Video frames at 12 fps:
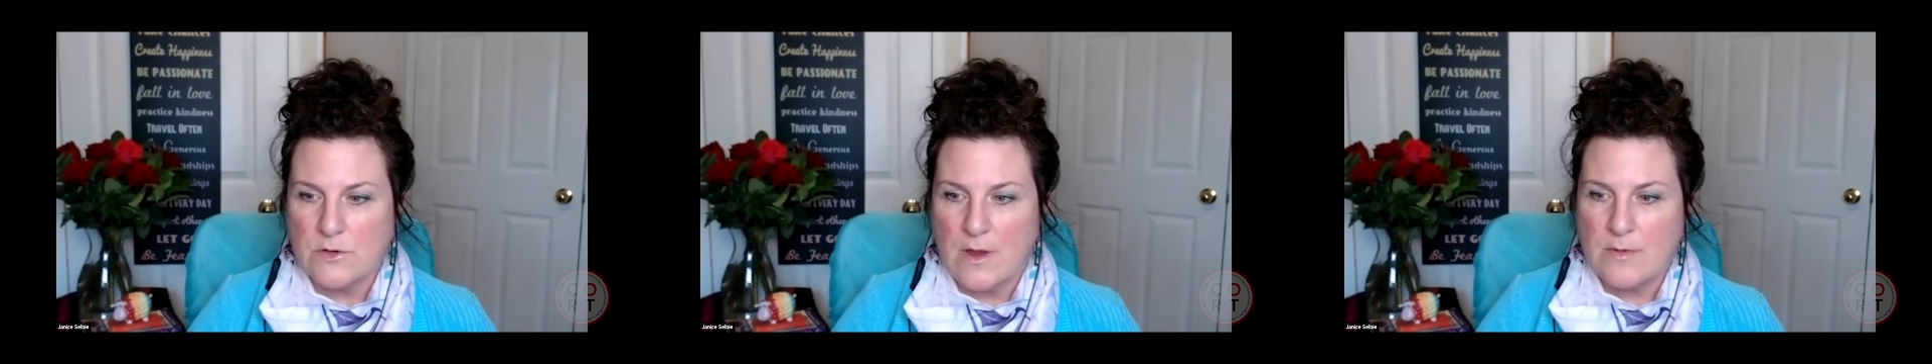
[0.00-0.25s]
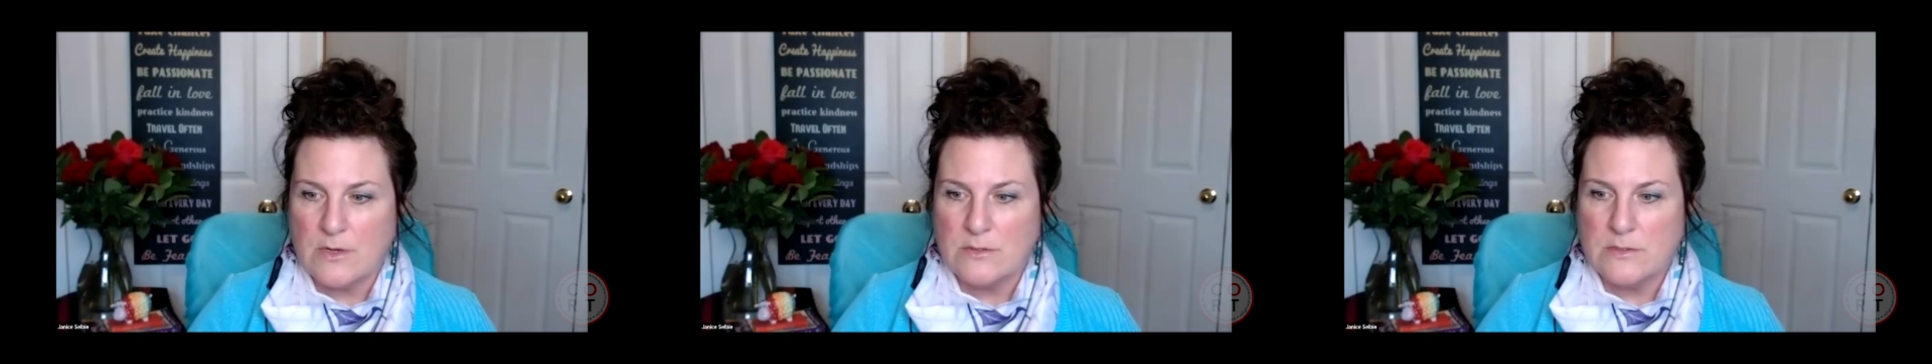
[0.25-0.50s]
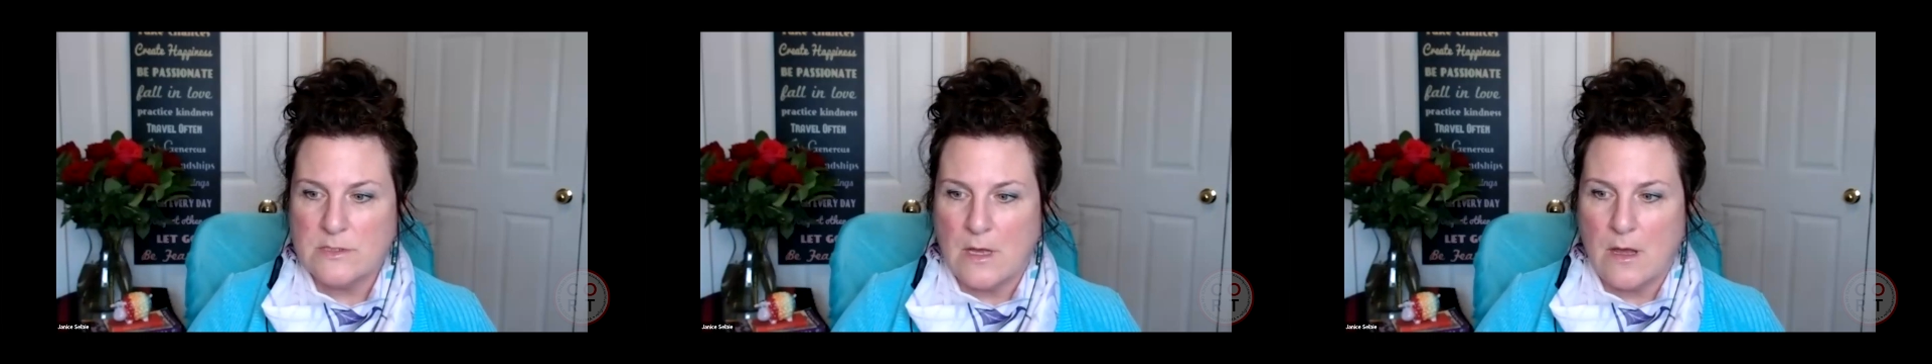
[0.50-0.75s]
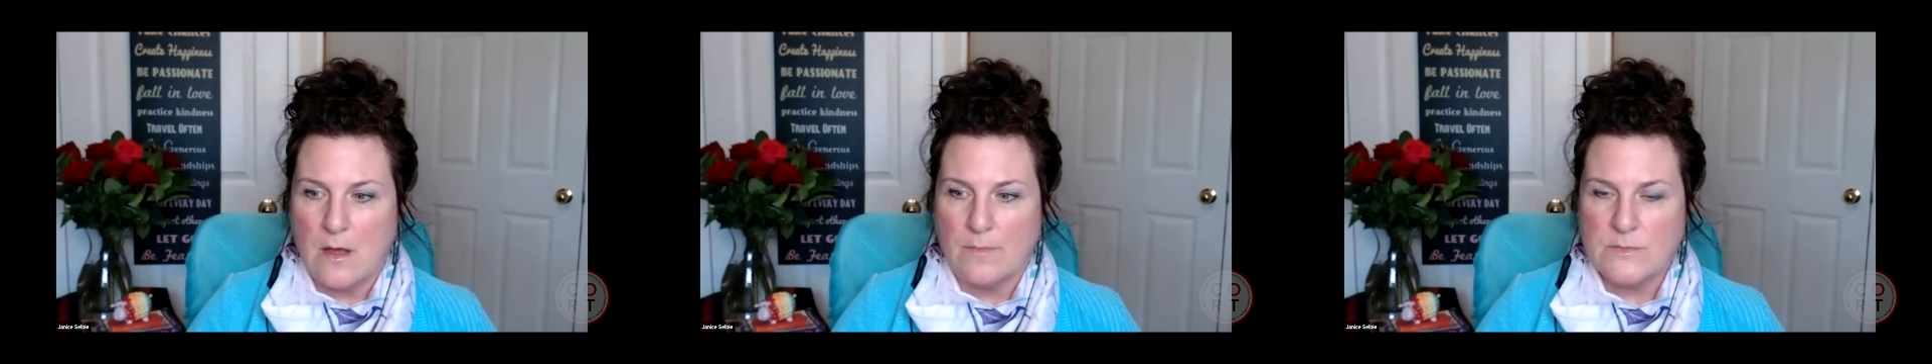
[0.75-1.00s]
Kramer's
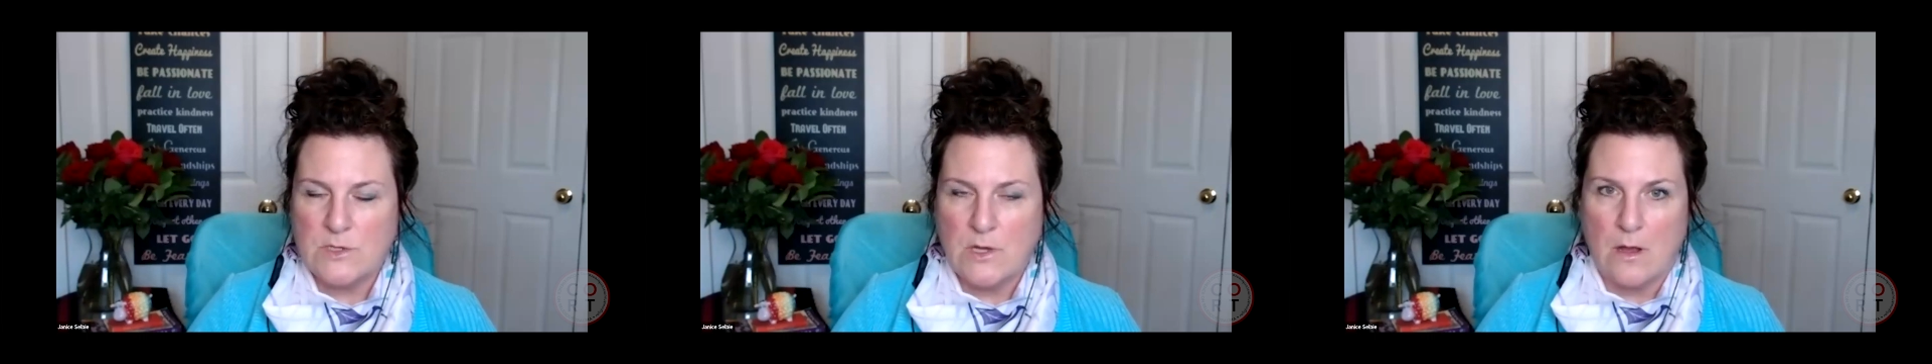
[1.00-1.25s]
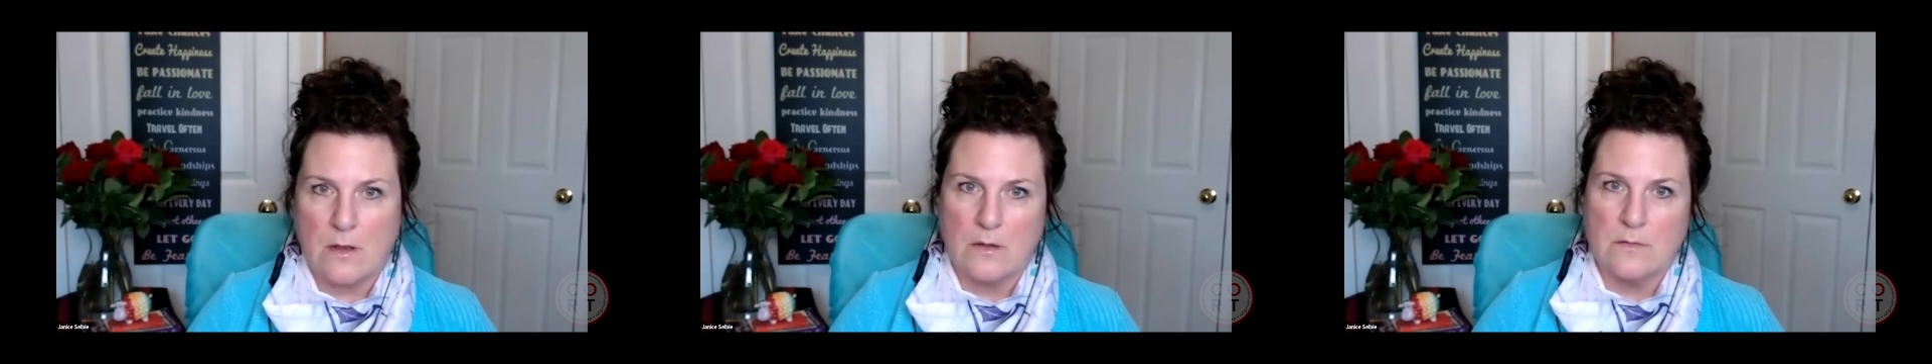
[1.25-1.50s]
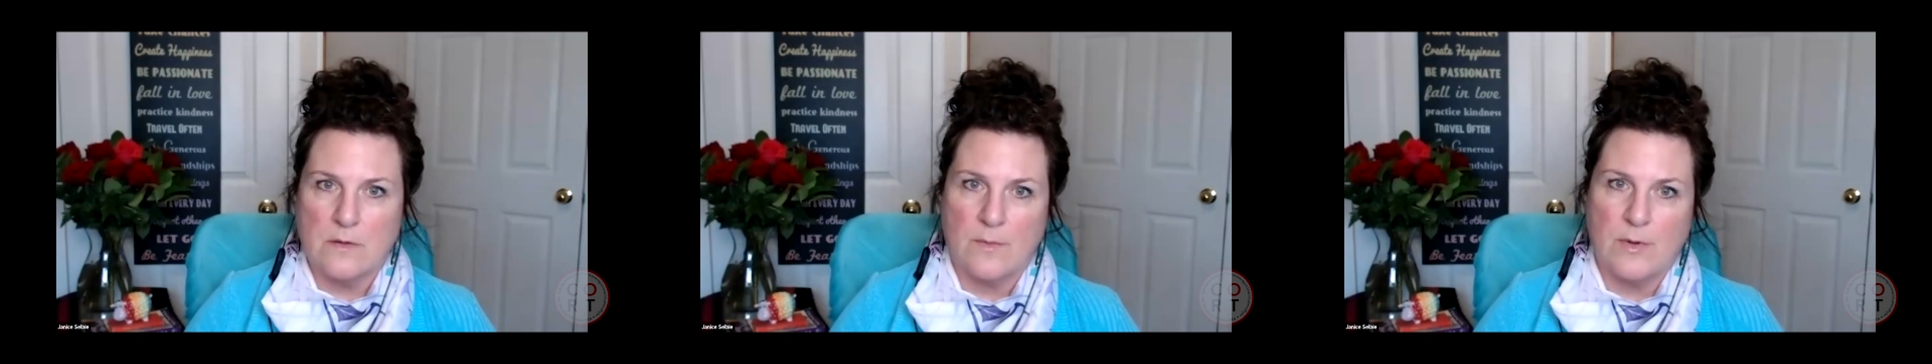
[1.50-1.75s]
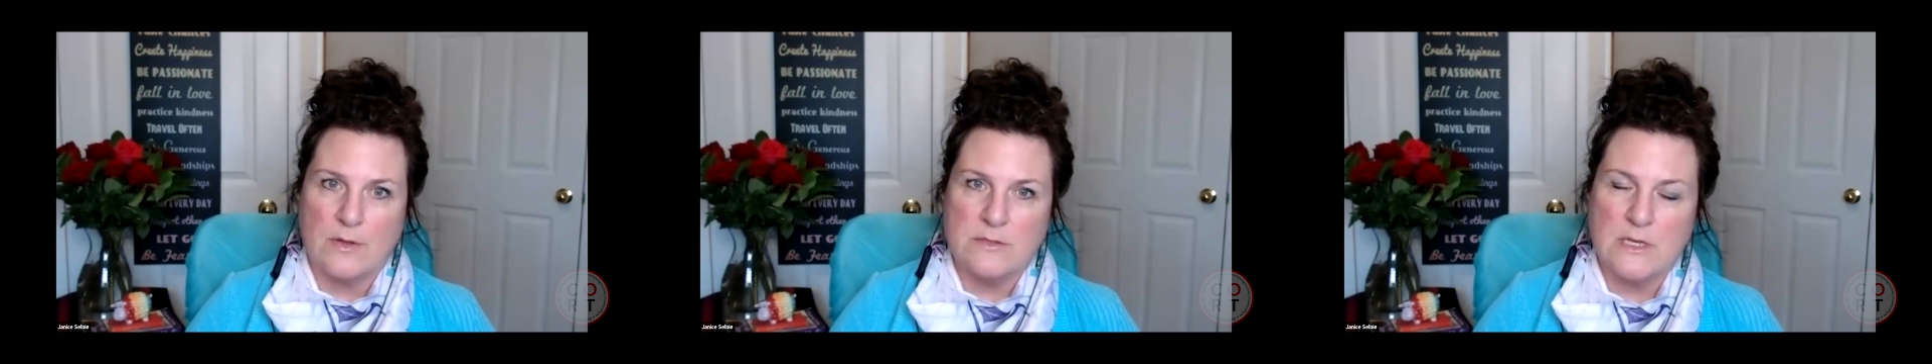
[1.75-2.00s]
um, talk
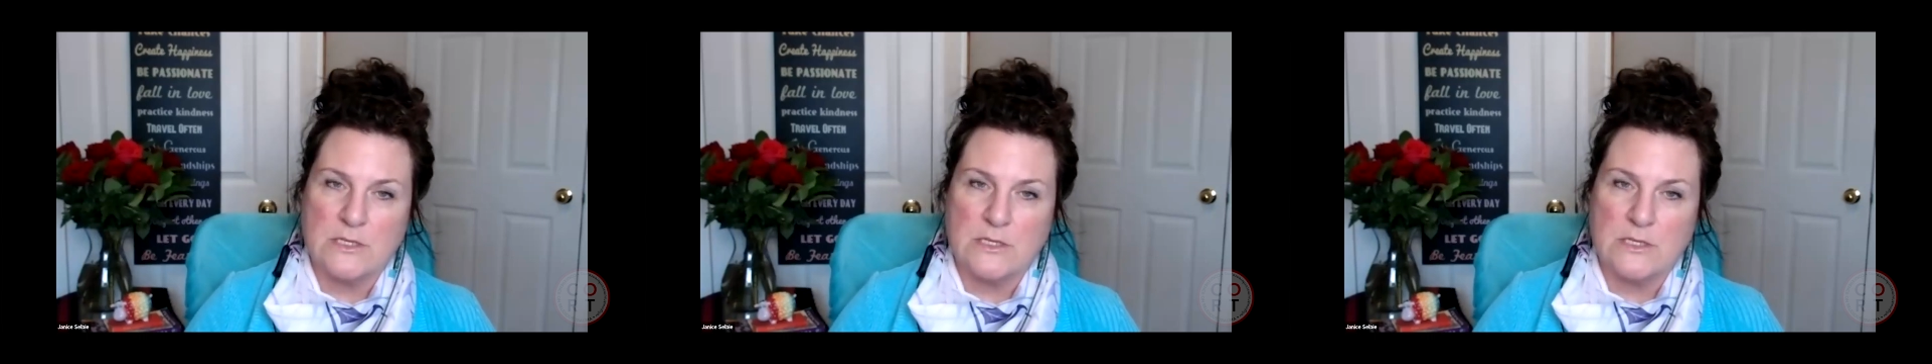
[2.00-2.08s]
about